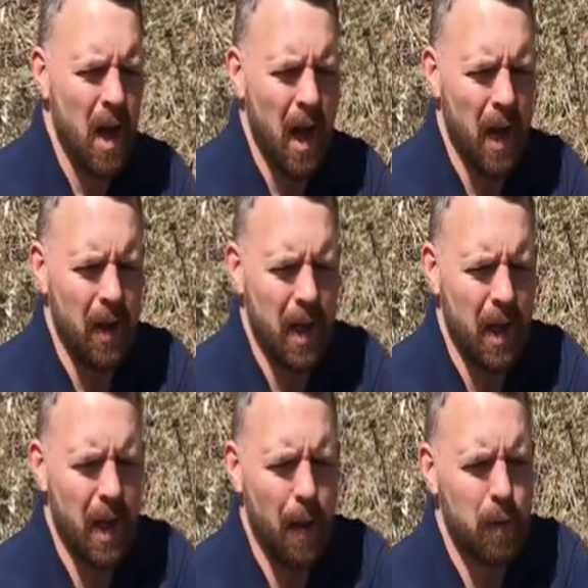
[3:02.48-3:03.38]
And they can
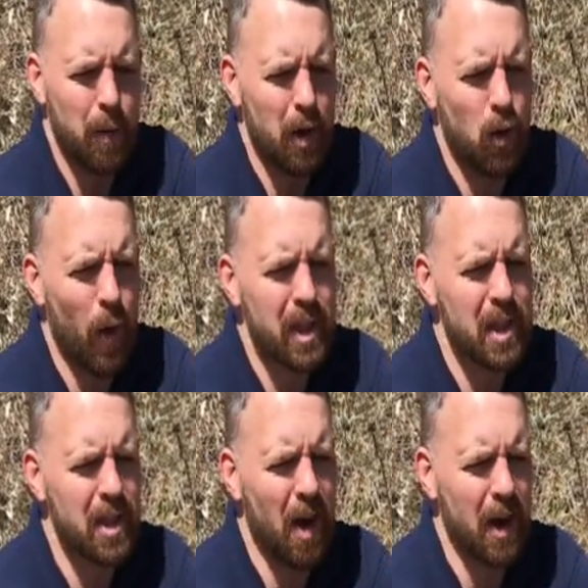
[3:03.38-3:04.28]
get up to about twice
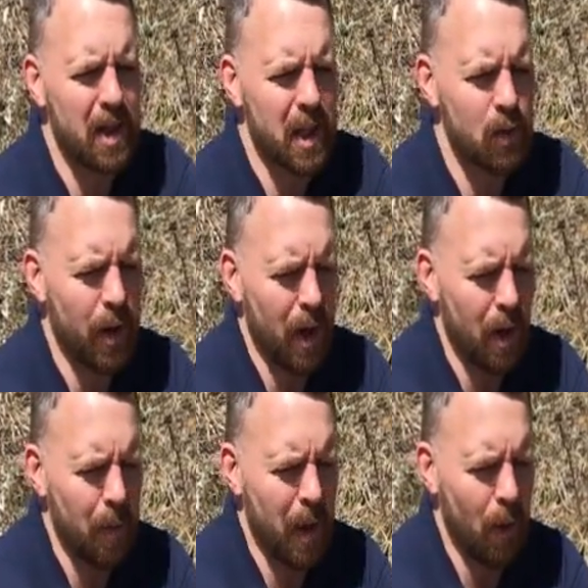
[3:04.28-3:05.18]
as long as this one
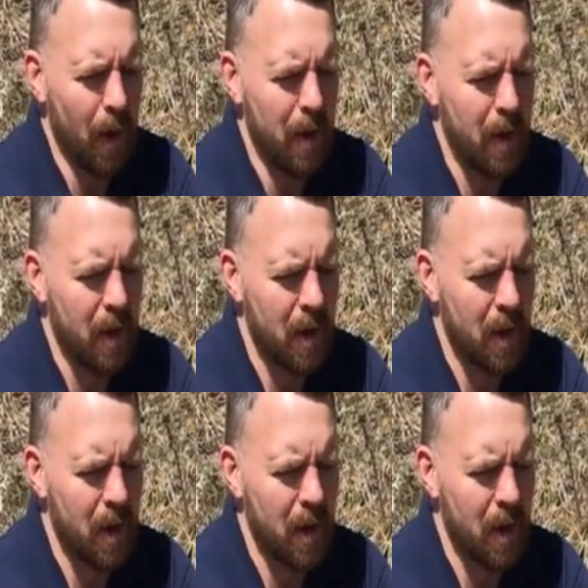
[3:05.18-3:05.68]
on a big one.